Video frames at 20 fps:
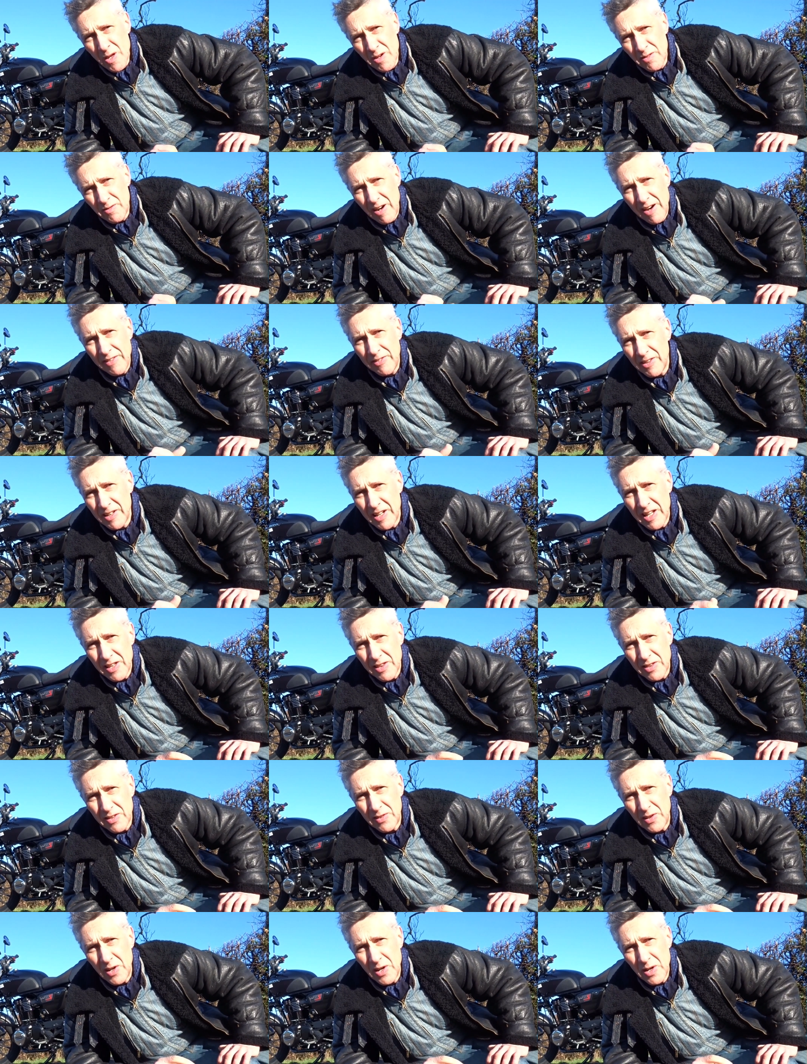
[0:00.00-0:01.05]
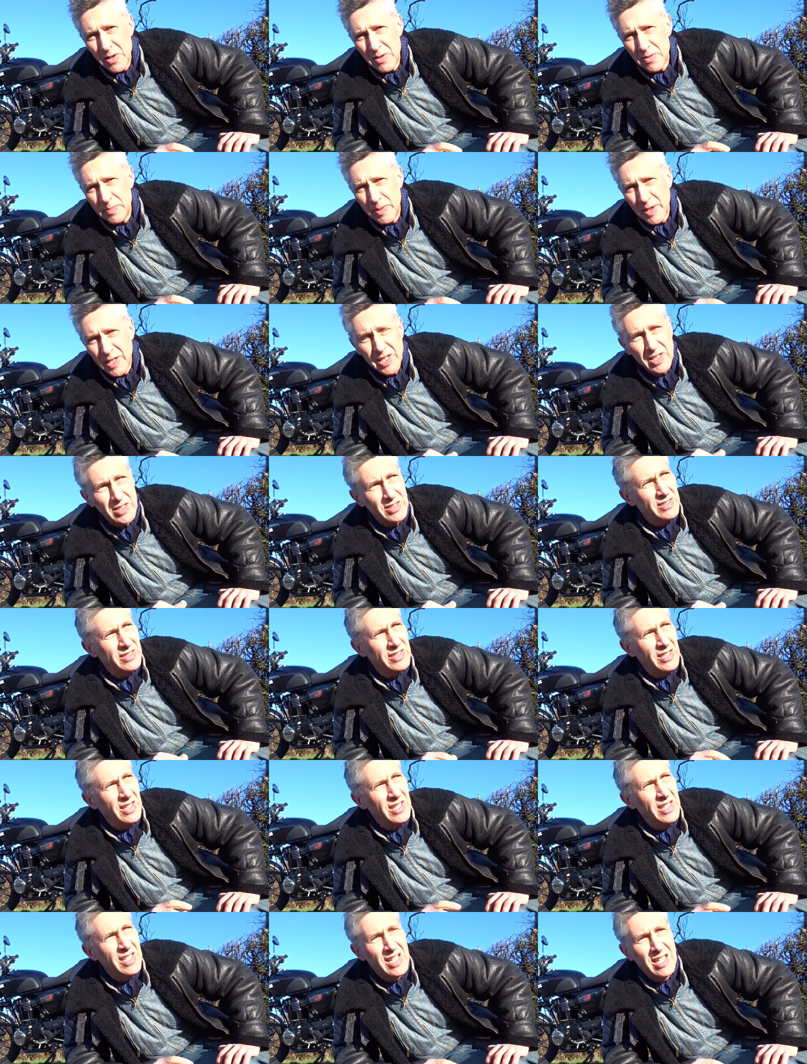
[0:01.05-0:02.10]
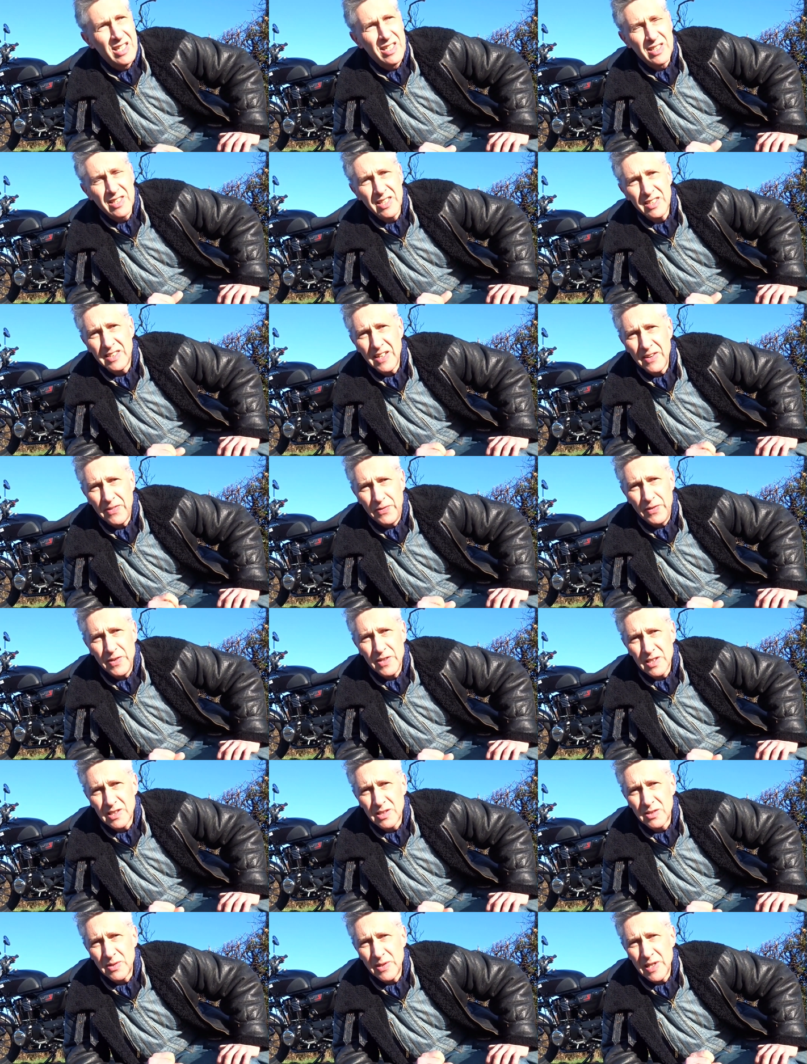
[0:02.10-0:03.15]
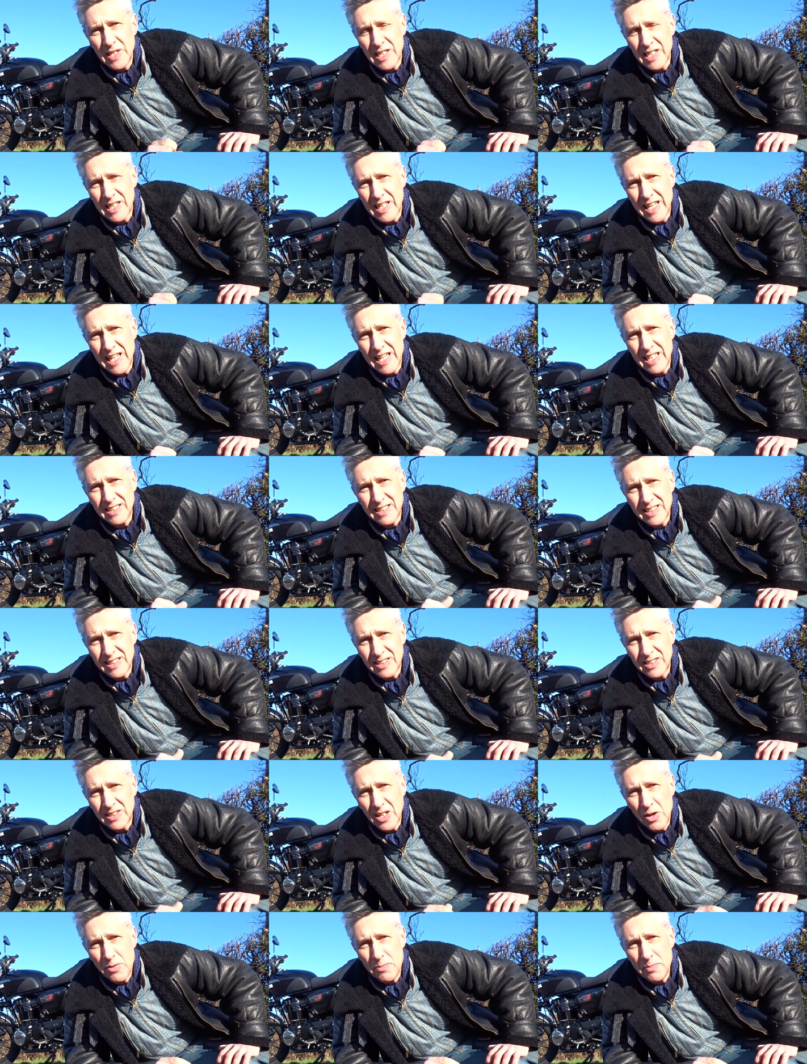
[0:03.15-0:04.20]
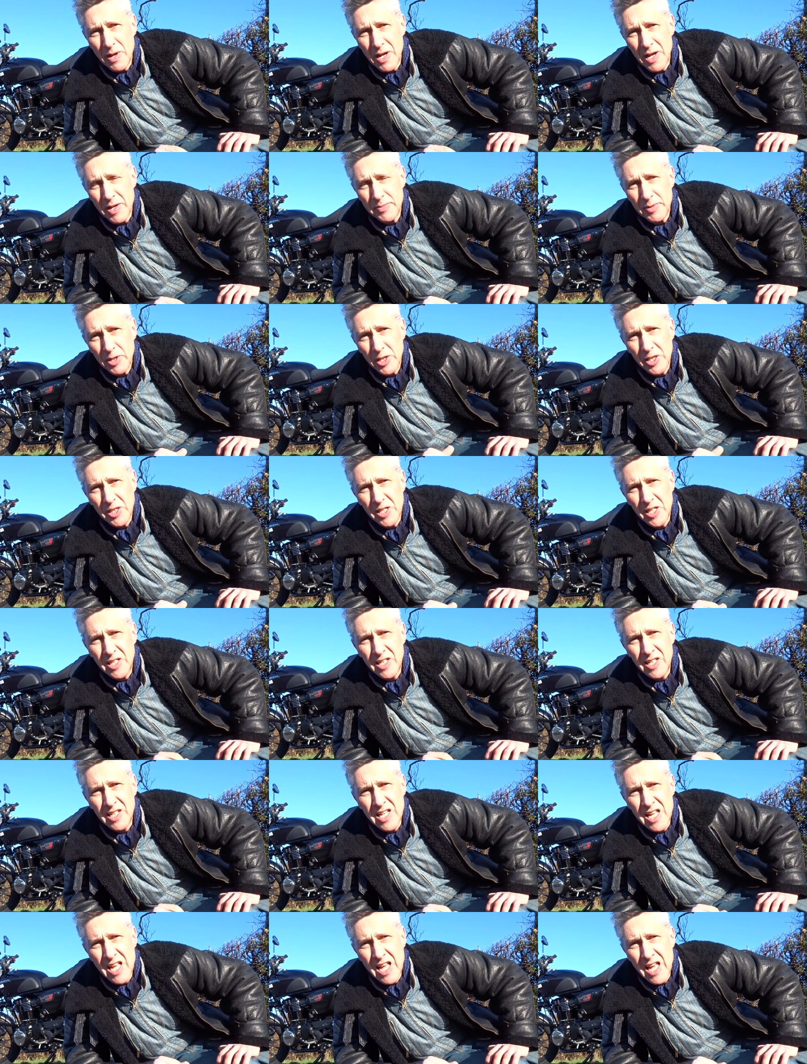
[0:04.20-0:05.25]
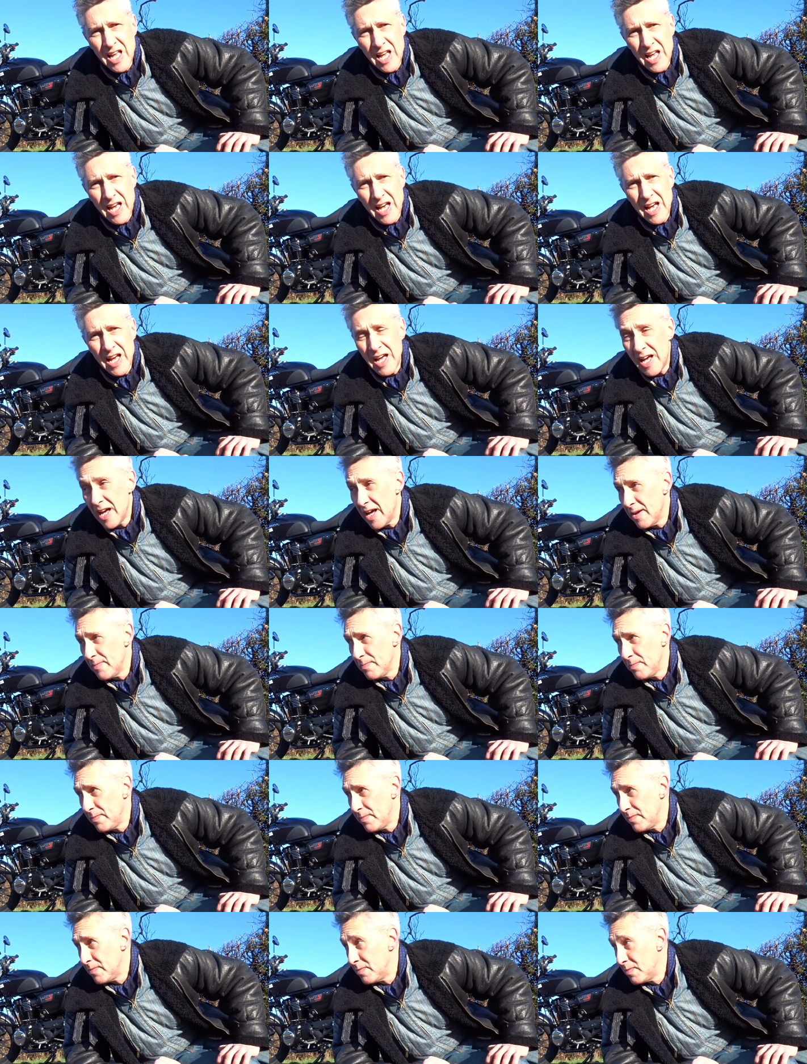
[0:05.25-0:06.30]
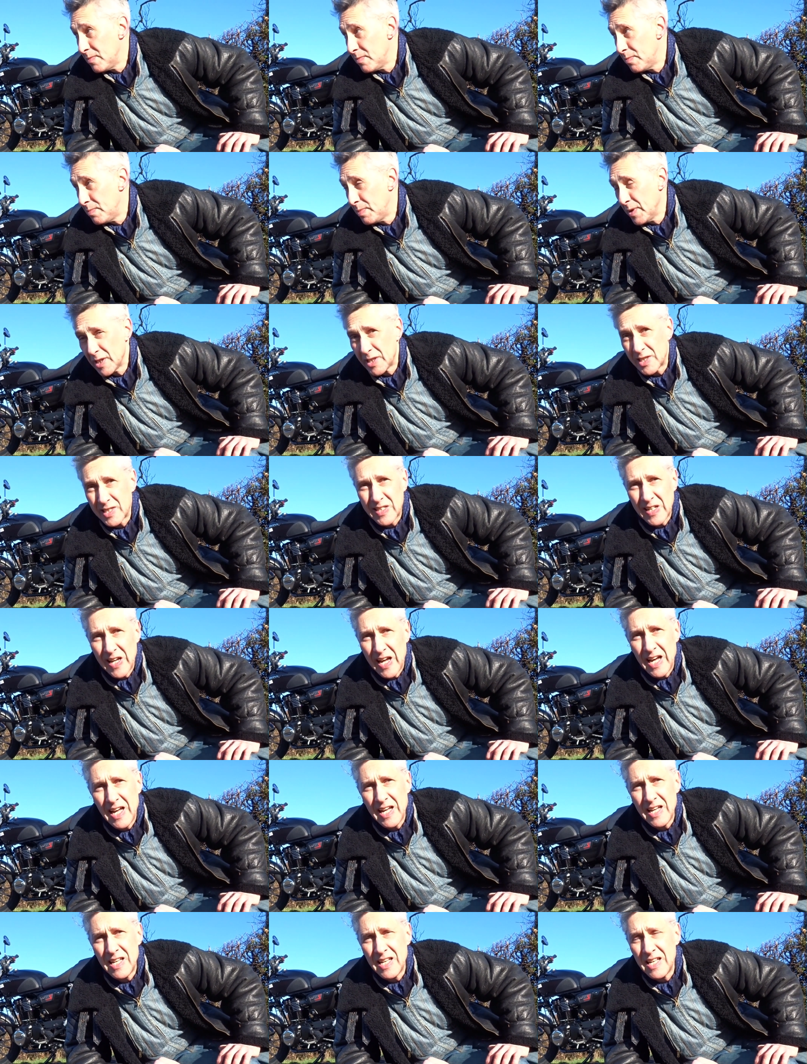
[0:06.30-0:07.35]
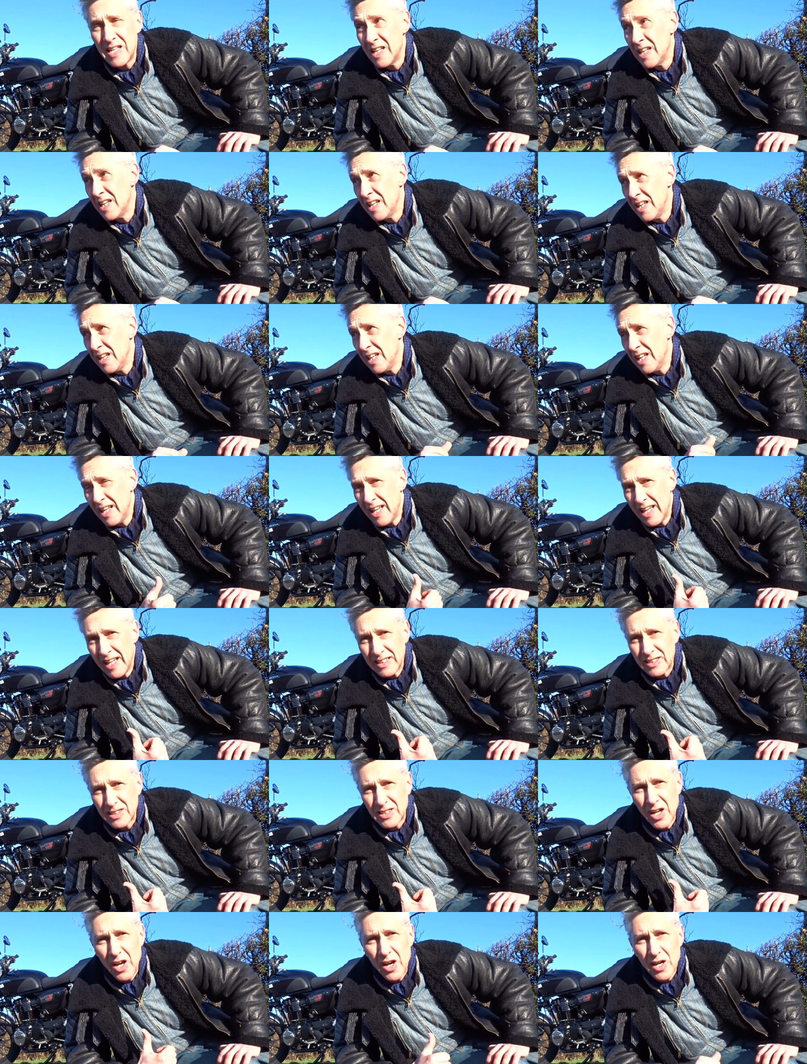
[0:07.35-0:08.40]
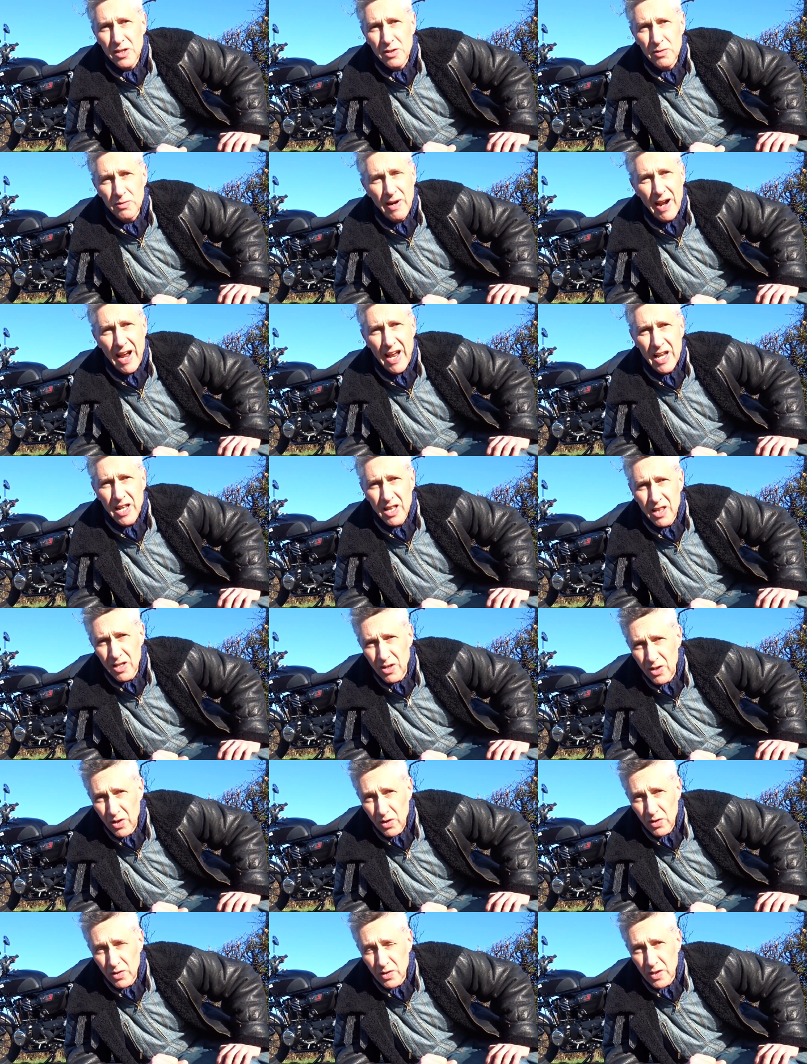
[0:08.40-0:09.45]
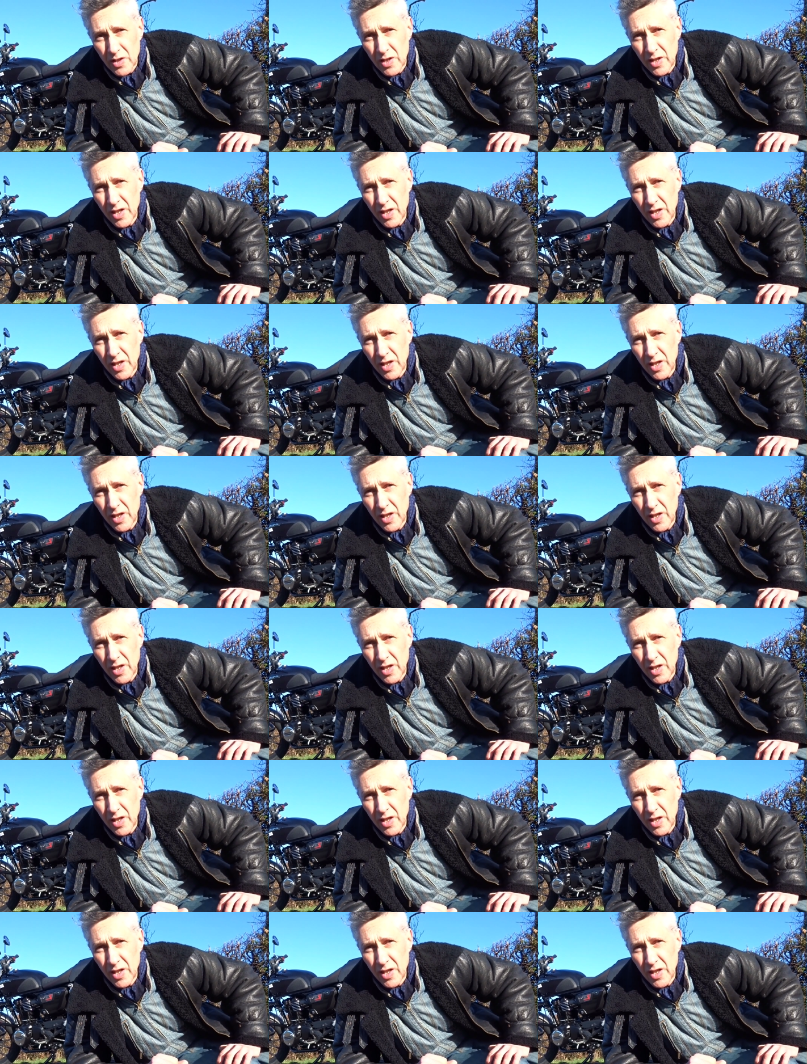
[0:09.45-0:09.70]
revving it through because the difference between the gears is so minimal. But it's got a great look,